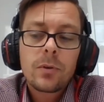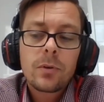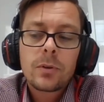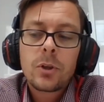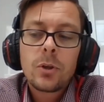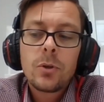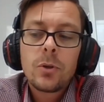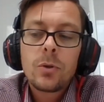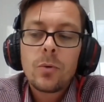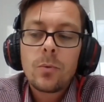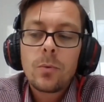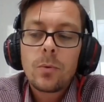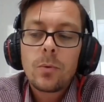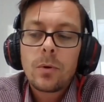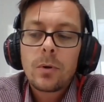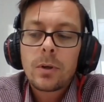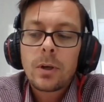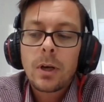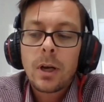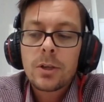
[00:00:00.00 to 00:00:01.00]
the Google
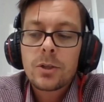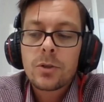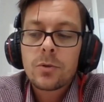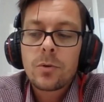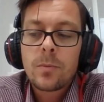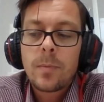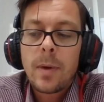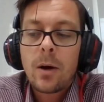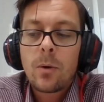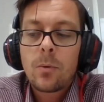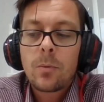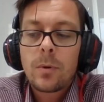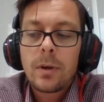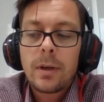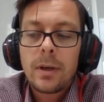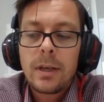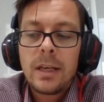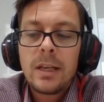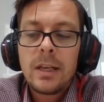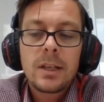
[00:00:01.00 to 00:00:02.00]
Classroom, how
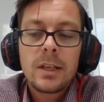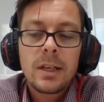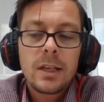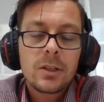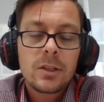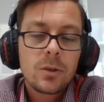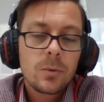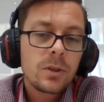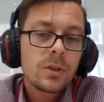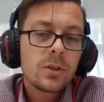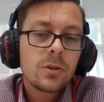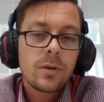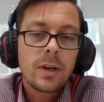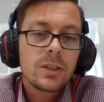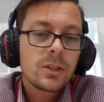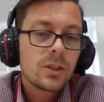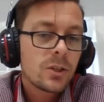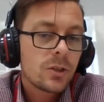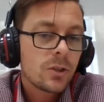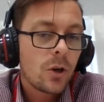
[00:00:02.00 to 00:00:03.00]
easy it is to
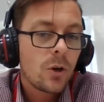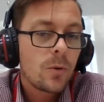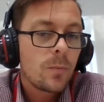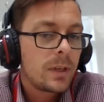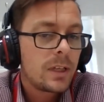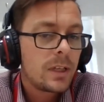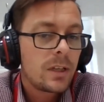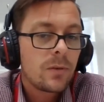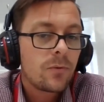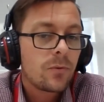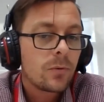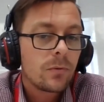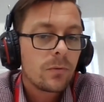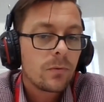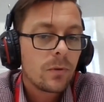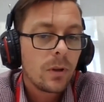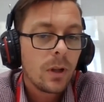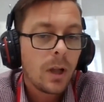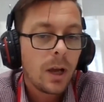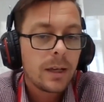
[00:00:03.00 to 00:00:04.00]
integrate so many different
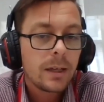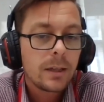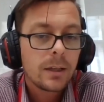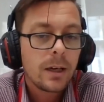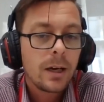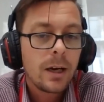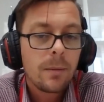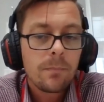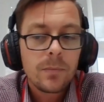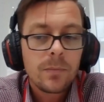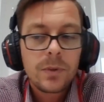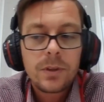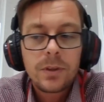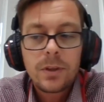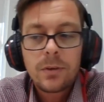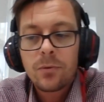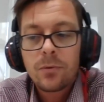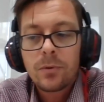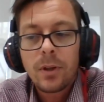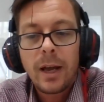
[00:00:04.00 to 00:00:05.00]
apps
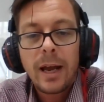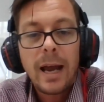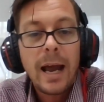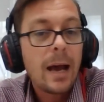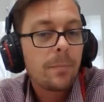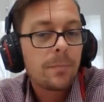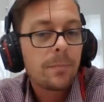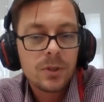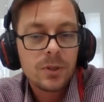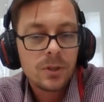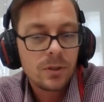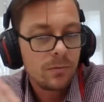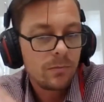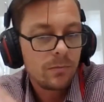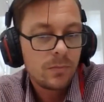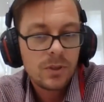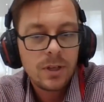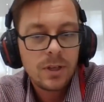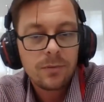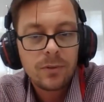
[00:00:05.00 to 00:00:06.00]
and
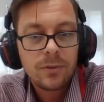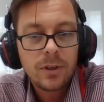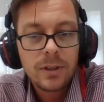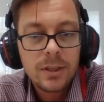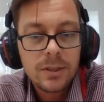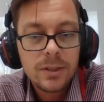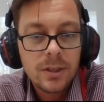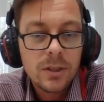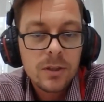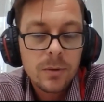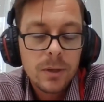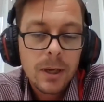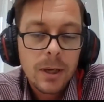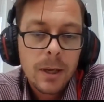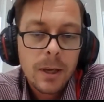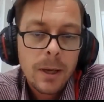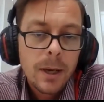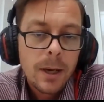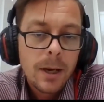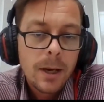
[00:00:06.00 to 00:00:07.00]
stuff like this into it.
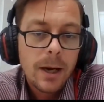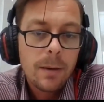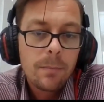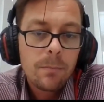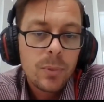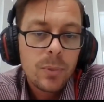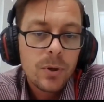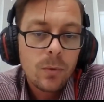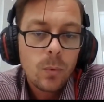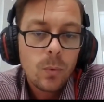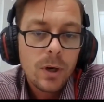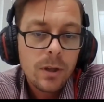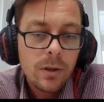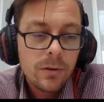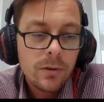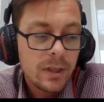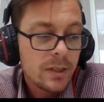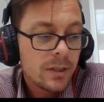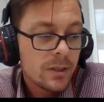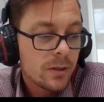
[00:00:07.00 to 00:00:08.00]
But one of
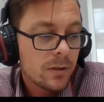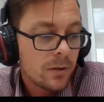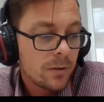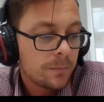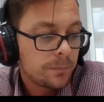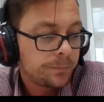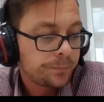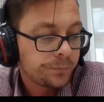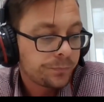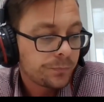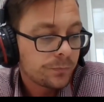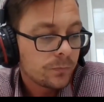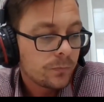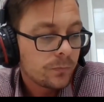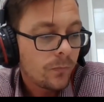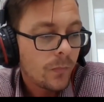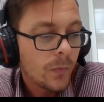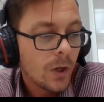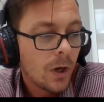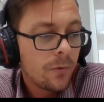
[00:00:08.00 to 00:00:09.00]
the things that
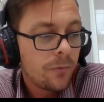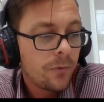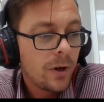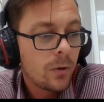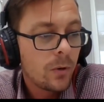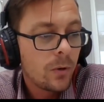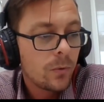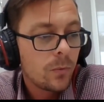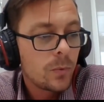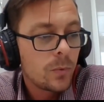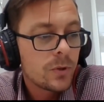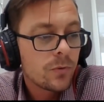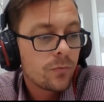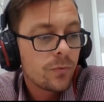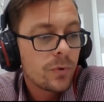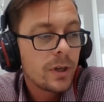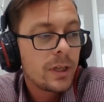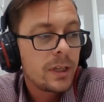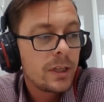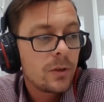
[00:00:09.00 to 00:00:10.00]
I felt was
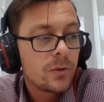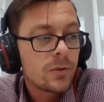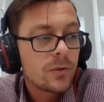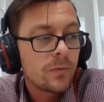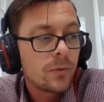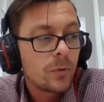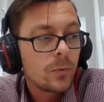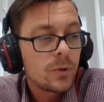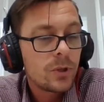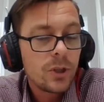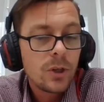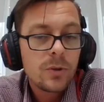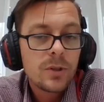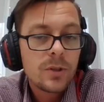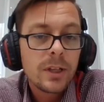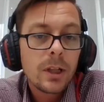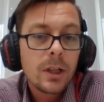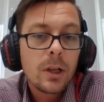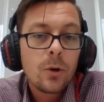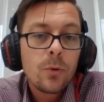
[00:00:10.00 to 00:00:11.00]
really useful was
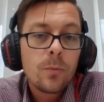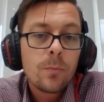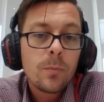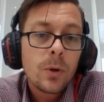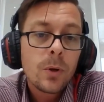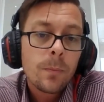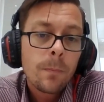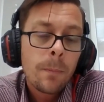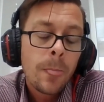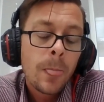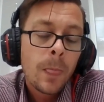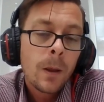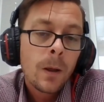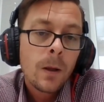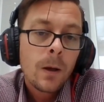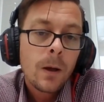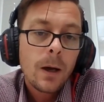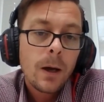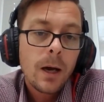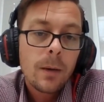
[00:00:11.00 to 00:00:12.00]
using Loom.
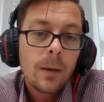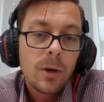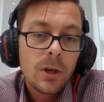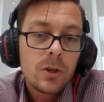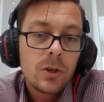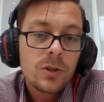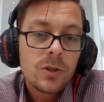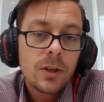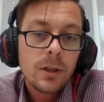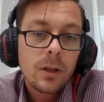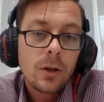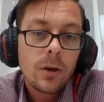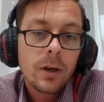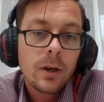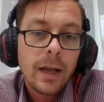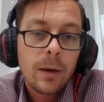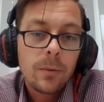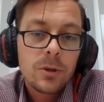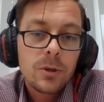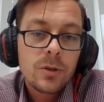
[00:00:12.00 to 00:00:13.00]
I used a lot
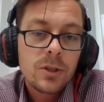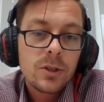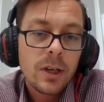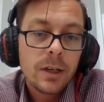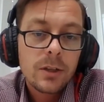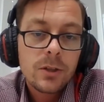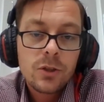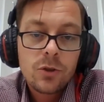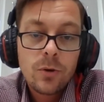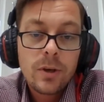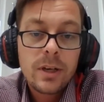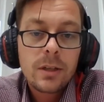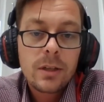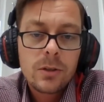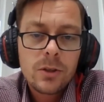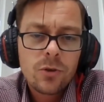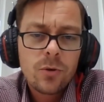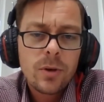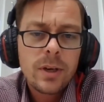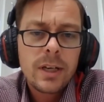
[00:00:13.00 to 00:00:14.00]
of that, which is like a
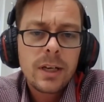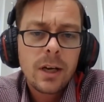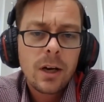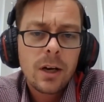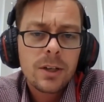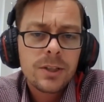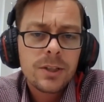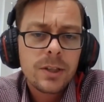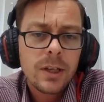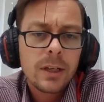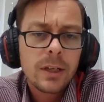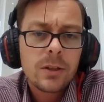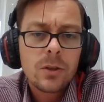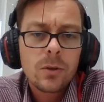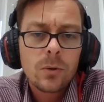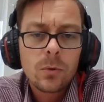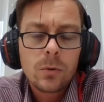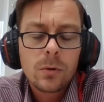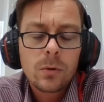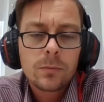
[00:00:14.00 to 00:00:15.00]
screencasting
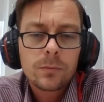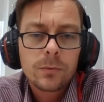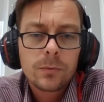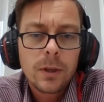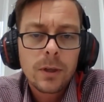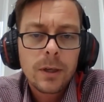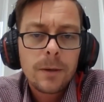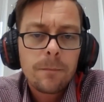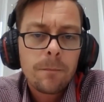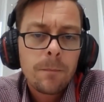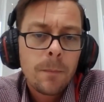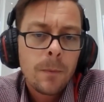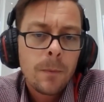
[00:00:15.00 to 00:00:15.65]
tool, right?